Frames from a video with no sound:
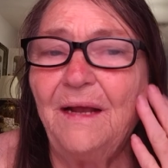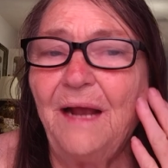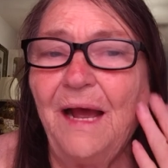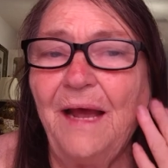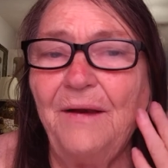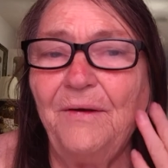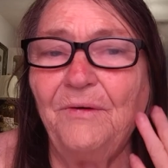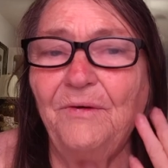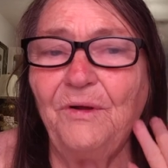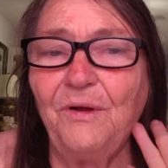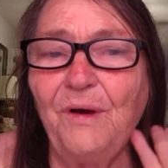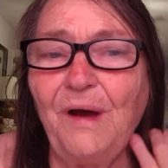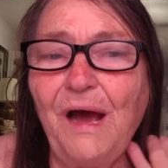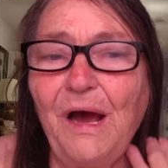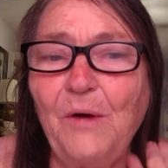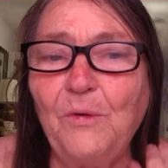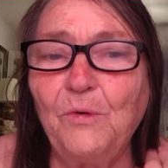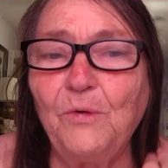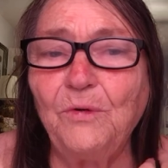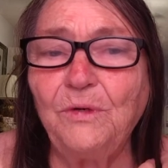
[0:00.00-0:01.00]
I don't know
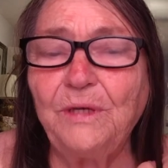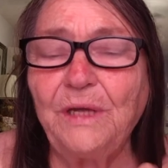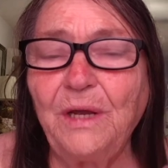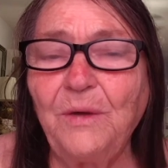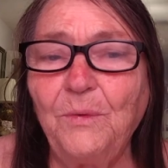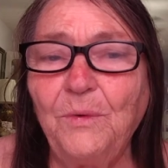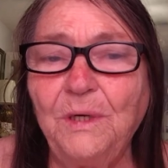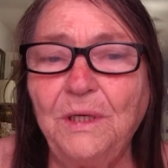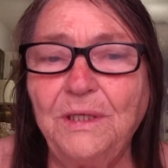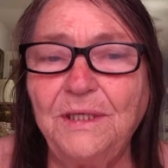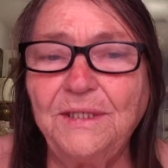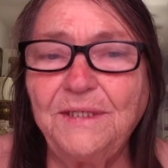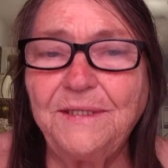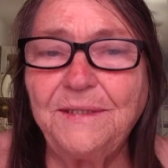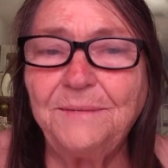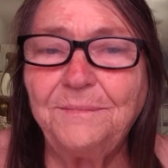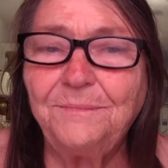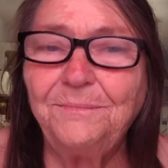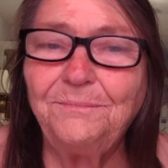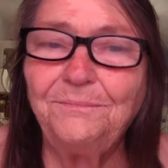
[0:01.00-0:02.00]
how old I
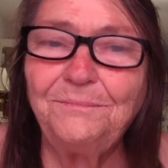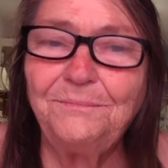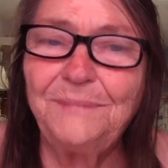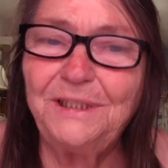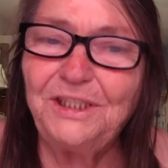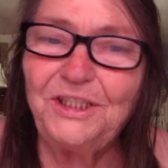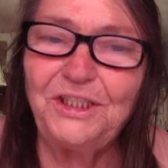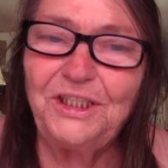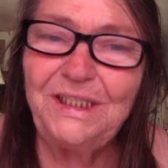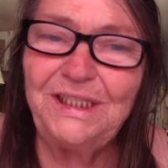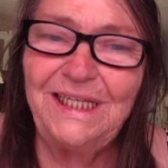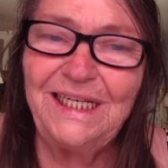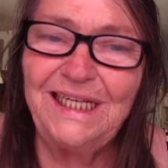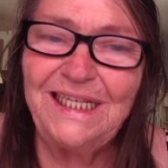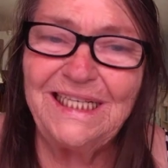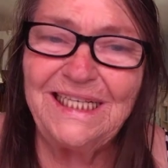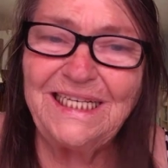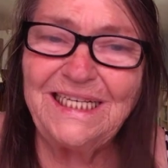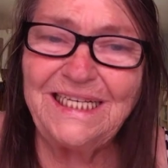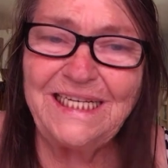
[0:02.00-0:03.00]
was, but she
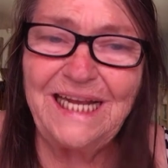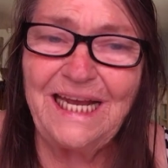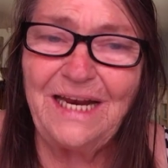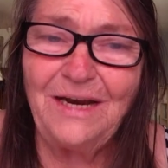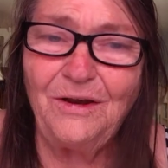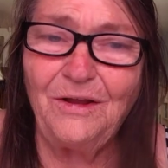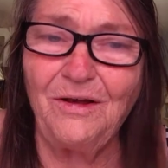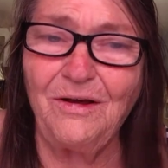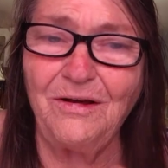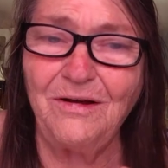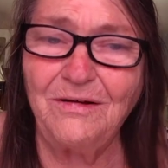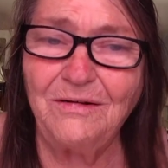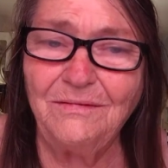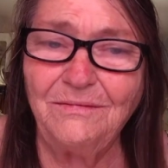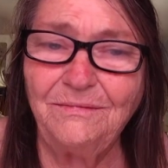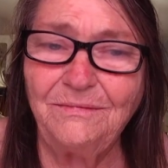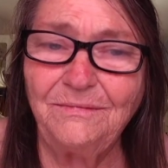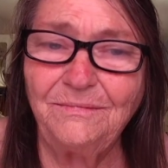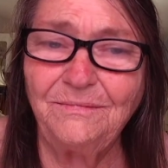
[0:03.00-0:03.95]
didn't stay long.